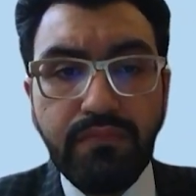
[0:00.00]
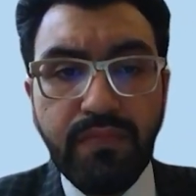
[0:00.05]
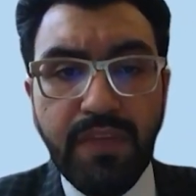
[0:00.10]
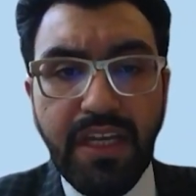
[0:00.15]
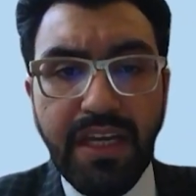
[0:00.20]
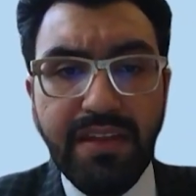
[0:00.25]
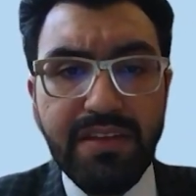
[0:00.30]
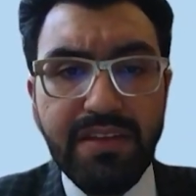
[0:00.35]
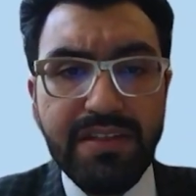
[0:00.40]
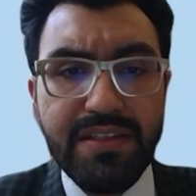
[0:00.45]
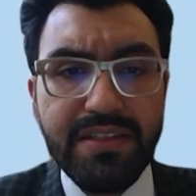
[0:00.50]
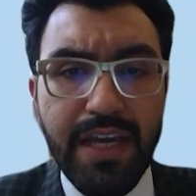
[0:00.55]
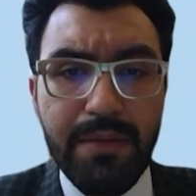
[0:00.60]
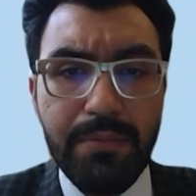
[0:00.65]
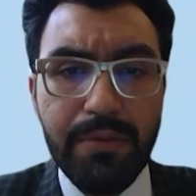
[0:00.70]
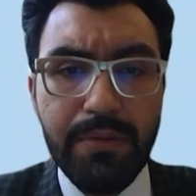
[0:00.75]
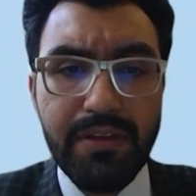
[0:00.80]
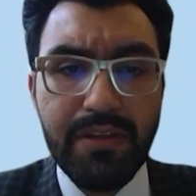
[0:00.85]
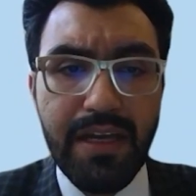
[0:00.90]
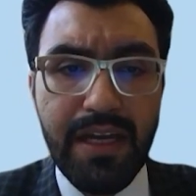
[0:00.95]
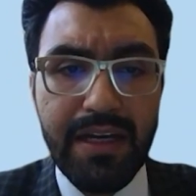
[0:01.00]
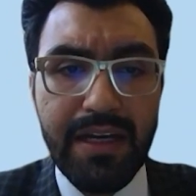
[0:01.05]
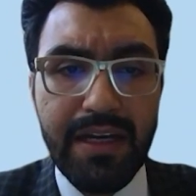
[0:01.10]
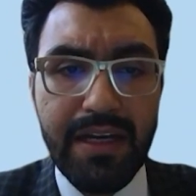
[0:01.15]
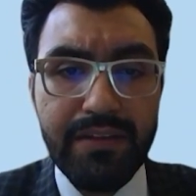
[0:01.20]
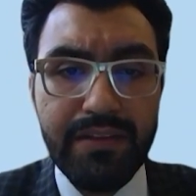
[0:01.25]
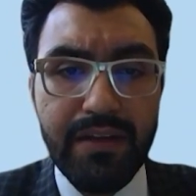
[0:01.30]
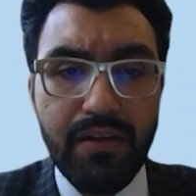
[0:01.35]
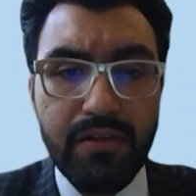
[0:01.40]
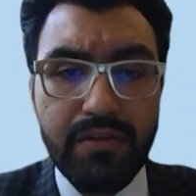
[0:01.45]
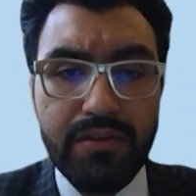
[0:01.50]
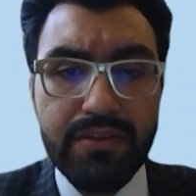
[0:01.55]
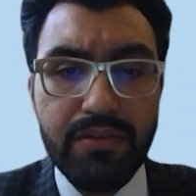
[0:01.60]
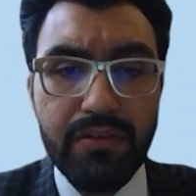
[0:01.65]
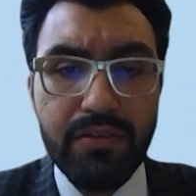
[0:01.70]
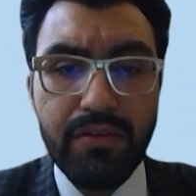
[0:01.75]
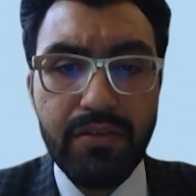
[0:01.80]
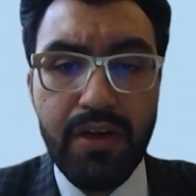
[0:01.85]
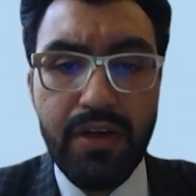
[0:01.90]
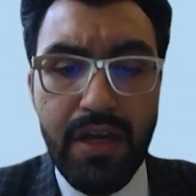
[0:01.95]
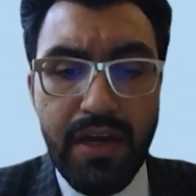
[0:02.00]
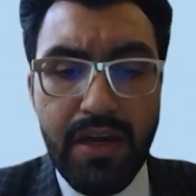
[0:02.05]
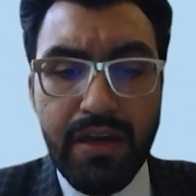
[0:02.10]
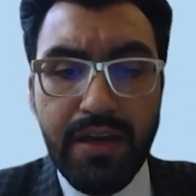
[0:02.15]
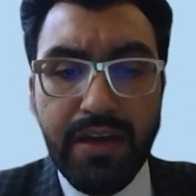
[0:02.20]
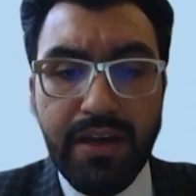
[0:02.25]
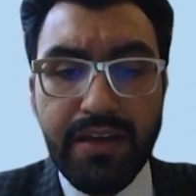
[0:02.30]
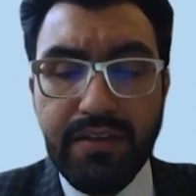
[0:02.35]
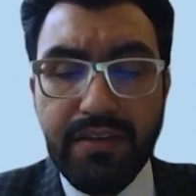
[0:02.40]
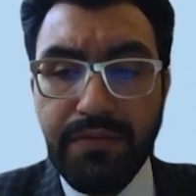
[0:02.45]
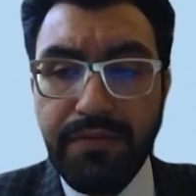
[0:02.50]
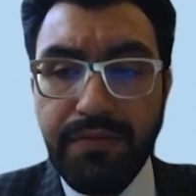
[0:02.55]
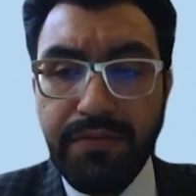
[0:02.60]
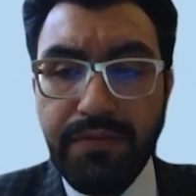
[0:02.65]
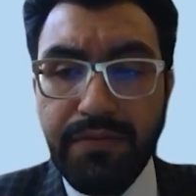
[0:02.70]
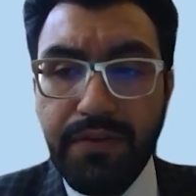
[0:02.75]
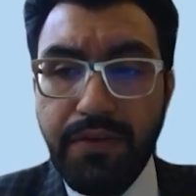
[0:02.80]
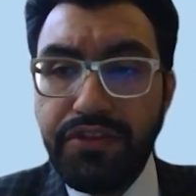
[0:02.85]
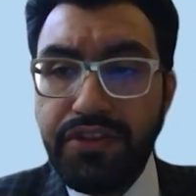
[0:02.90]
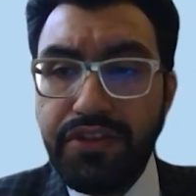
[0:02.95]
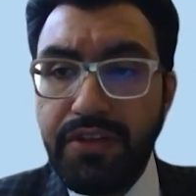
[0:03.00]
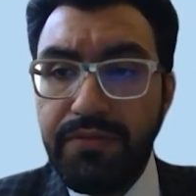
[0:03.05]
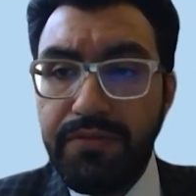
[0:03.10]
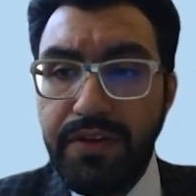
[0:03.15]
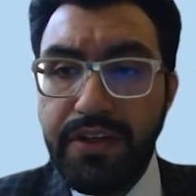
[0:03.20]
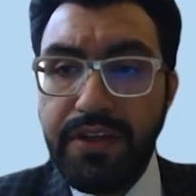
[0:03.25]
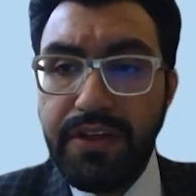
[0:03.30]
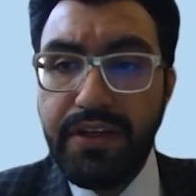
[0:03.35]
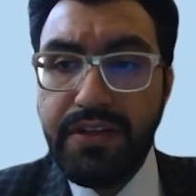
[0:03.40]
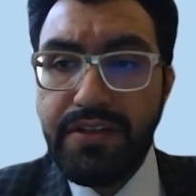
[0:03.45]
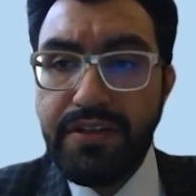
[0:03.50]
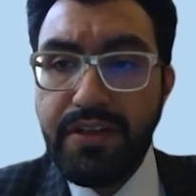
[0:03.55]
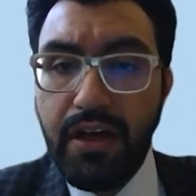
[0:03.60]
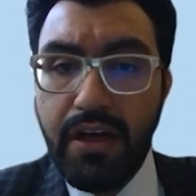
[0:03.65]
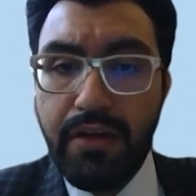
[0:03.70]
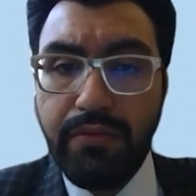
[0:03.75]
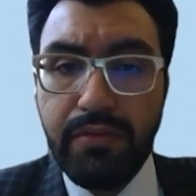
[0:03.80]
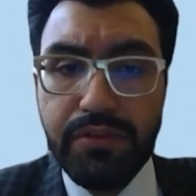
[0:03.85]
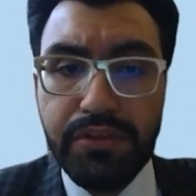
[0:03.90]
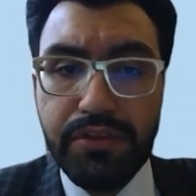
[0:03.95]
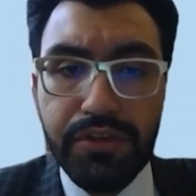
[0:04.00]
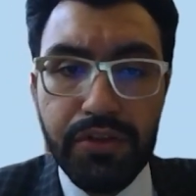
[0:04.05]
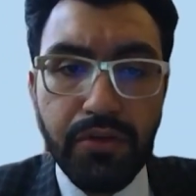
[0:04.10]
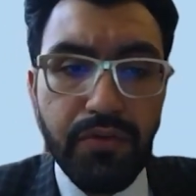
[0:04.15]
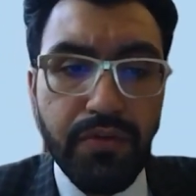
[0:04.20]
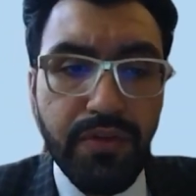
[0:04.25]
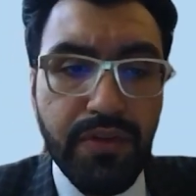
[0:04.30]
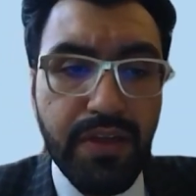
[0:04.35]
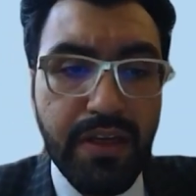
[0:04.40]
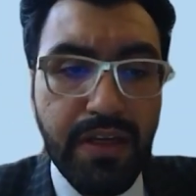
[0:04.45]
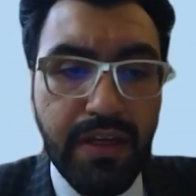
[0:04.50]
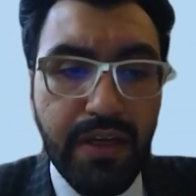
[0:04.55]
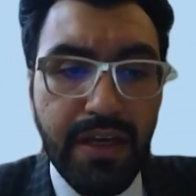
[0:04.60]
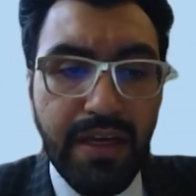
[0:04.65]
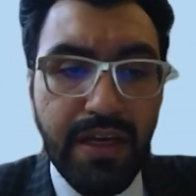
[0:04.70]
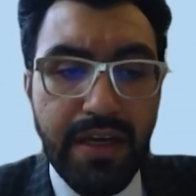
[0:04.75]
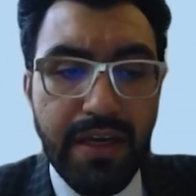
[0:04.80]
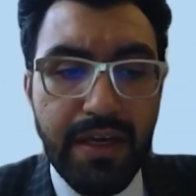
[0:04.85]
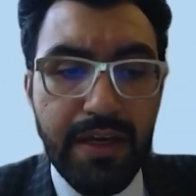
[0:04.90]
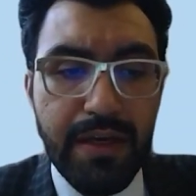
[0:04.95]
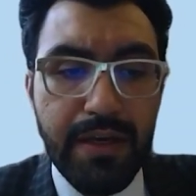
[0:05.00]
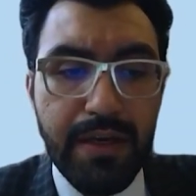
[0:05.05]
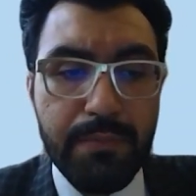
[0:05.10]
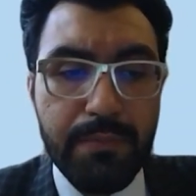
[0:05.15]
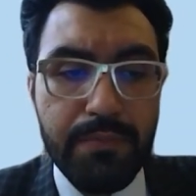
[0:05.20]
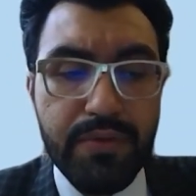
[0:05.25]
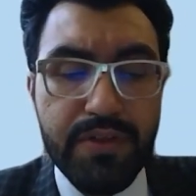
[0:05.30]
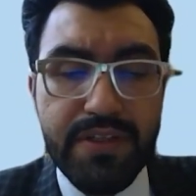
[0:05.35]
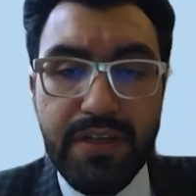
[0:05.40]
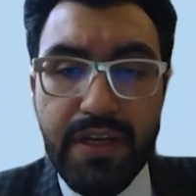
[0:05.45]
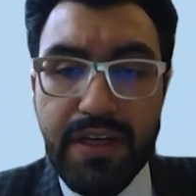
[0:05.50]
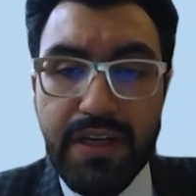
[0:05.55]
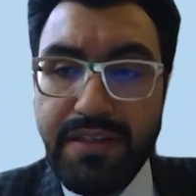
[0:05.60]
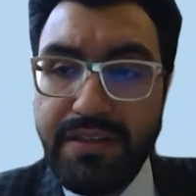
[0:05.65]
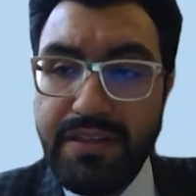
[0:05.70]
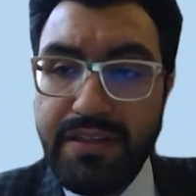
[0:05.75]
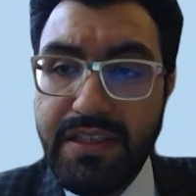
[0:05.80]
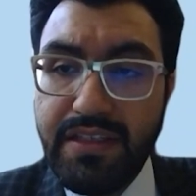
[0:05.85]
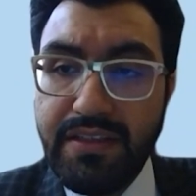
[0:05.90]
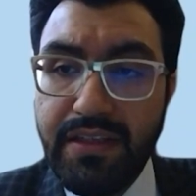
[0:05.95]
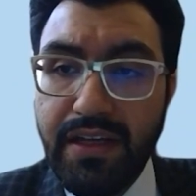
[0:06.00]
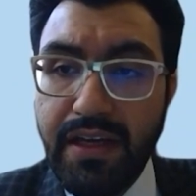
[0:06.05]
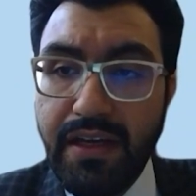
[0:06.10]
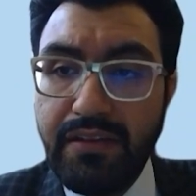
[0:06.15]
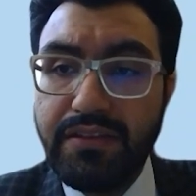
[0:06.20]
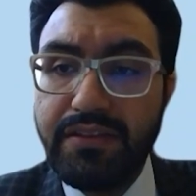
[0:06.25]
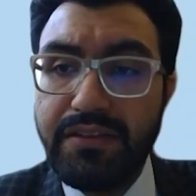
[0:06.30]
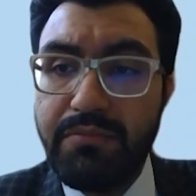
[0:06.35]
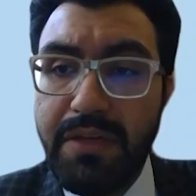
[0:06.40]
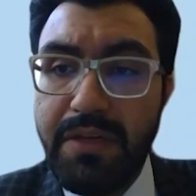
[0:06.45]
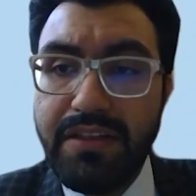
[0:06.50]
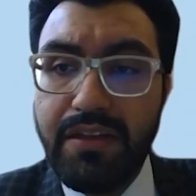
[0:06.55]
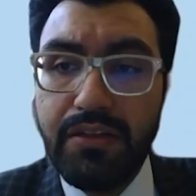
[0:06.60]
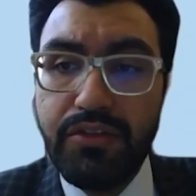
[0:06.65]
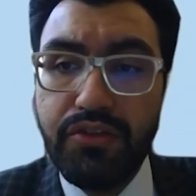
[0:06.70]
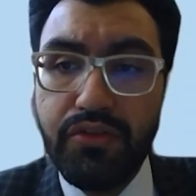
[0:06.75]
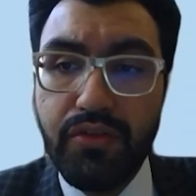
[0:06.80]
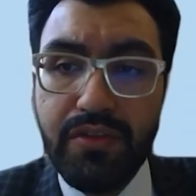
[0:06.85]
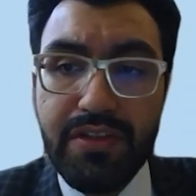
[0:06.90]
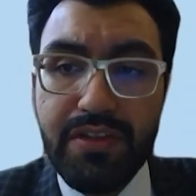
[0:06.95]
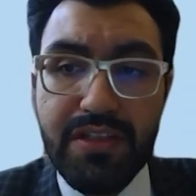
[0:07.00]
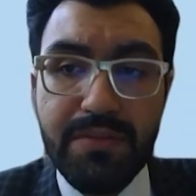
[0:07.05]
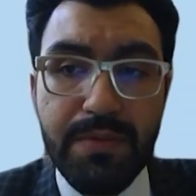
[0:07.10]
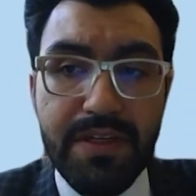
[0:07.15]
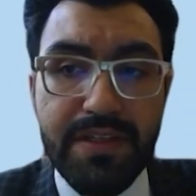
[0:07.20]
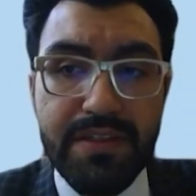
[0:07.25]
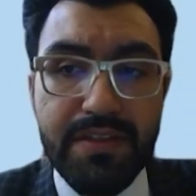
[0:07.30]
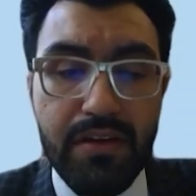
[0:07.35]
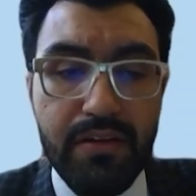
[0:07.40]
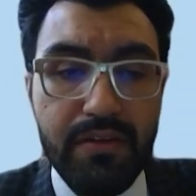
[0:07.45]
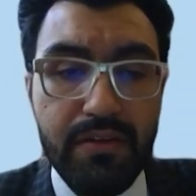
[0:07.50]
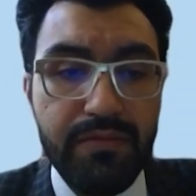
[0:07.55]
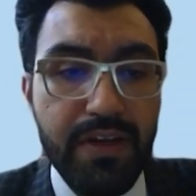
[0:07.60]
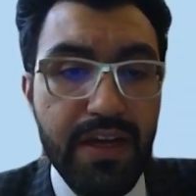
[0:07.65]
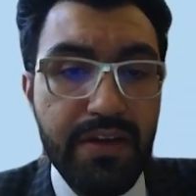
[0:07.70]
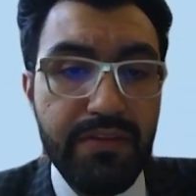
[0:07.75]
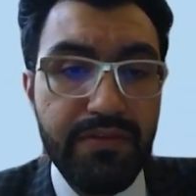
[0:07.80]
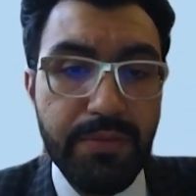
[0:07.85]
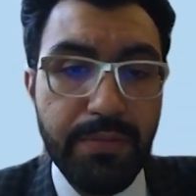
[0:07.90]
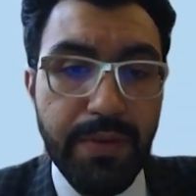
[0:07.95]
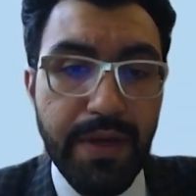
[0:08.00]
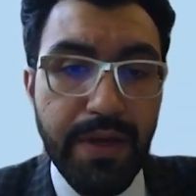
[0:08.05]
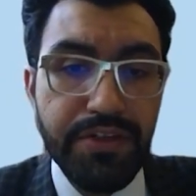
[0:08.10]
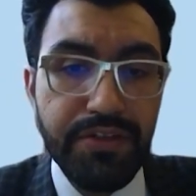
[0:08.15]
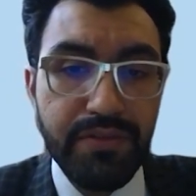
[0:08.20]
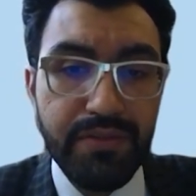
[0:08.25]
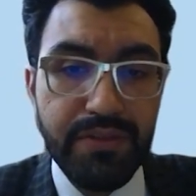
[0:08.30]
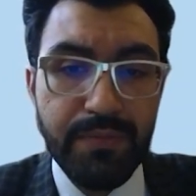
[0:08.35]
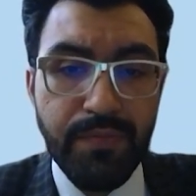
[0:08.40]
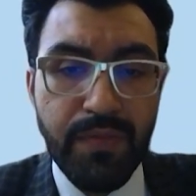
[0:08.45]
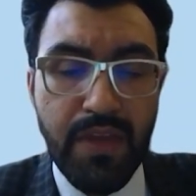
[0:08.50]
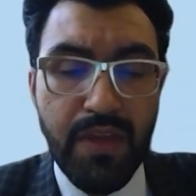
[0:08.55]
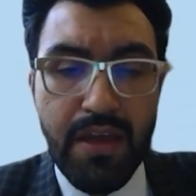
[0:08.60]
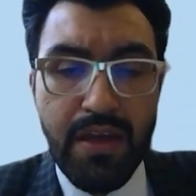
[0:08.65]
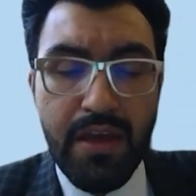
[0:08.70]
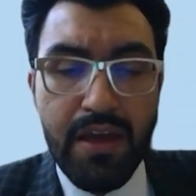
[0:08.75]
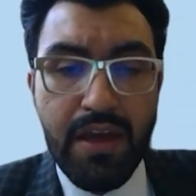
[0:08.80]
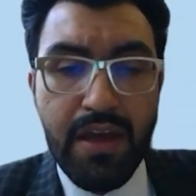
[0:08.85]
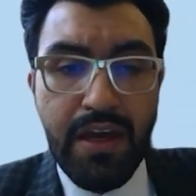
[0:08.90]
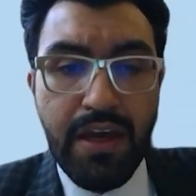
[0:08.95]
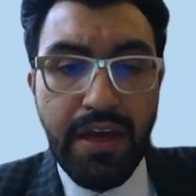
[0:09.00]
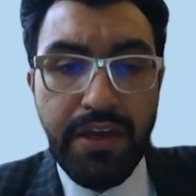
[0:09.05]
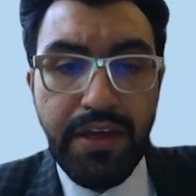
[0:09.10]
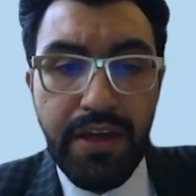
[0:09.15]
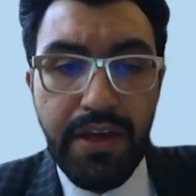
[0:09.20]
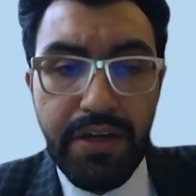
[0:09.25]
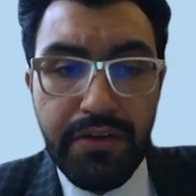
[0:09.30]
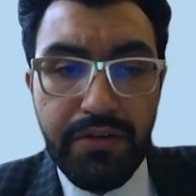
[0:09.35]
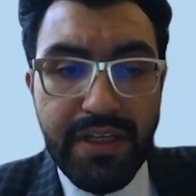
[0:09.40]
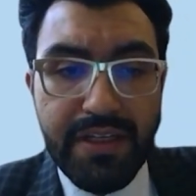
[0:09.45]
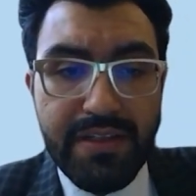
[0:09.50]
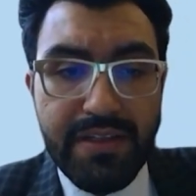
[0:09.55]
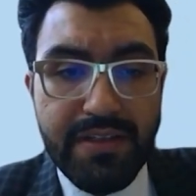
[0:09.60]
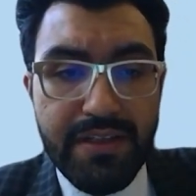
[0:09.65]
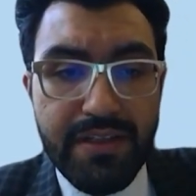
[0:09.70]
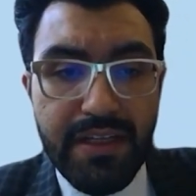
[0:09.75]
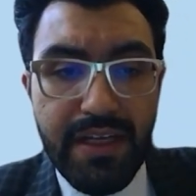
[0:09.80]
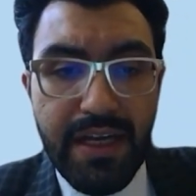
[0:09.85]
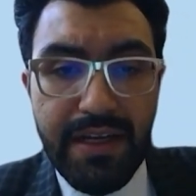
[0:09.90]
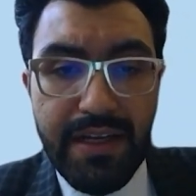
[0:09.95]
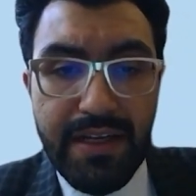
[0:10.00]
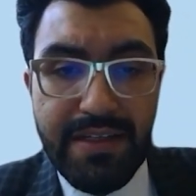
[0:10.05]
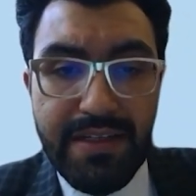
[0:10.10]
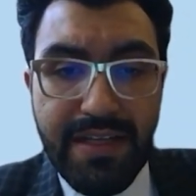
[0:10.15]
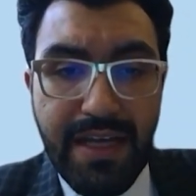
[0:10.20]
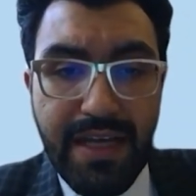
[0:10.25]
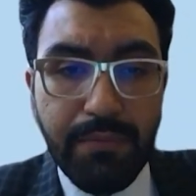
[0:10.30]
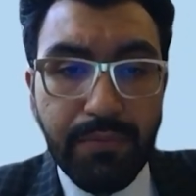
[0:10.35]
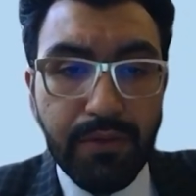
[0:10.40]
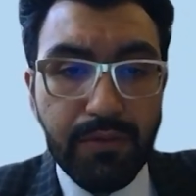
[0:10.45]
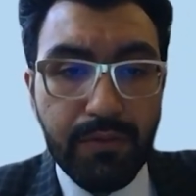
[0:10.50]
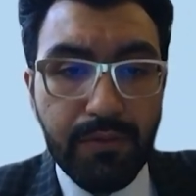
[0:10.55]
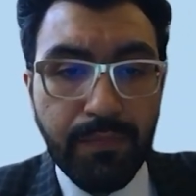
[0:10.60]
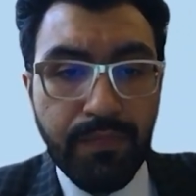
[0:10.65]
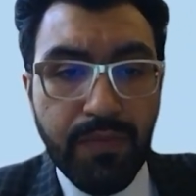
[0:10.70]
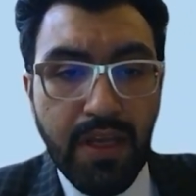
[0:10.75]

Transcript: In this table and also in the future figures, I will show the precise detailed medial joint space of every patient. Here you can see an example.